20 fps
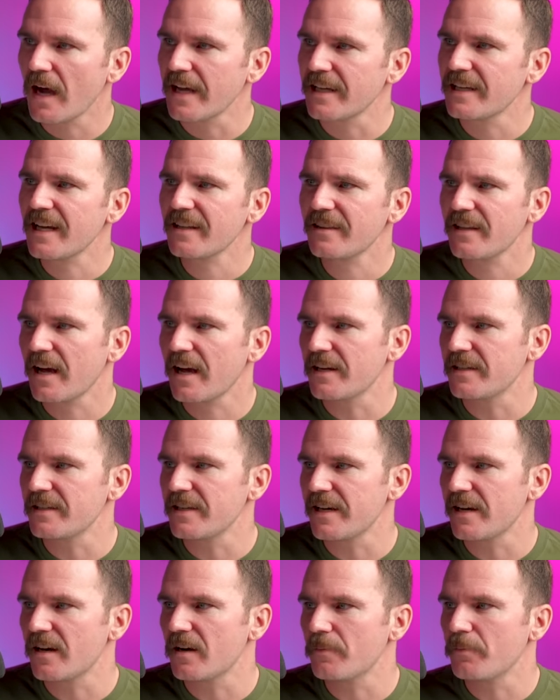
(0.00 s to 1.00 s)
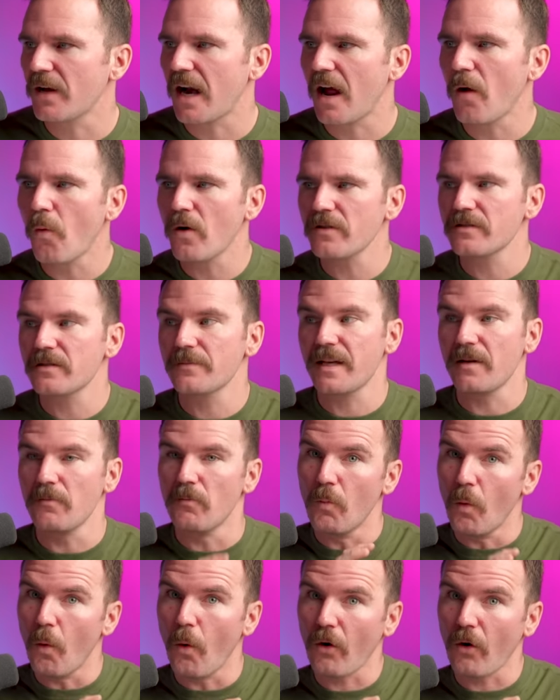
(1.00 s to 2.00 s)
I get the idea, but I want something
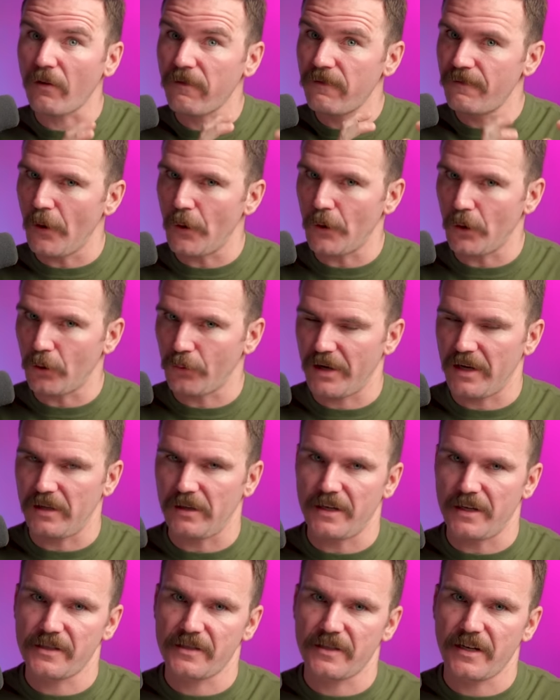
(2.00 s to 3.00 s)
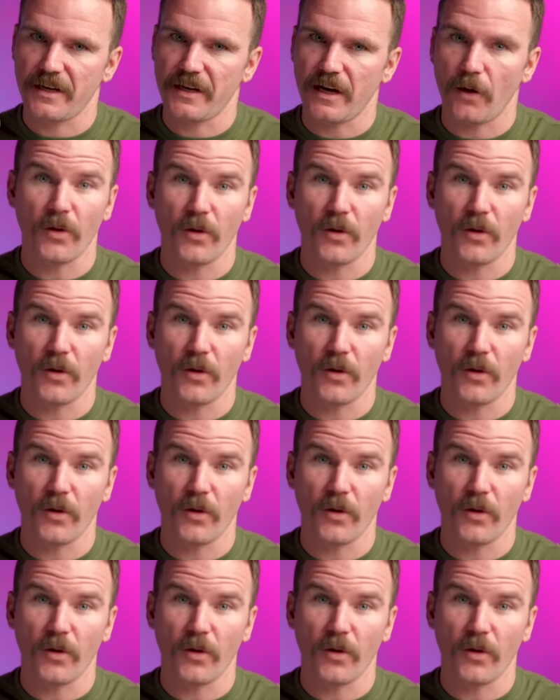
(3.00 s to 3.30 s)
more photorealistic.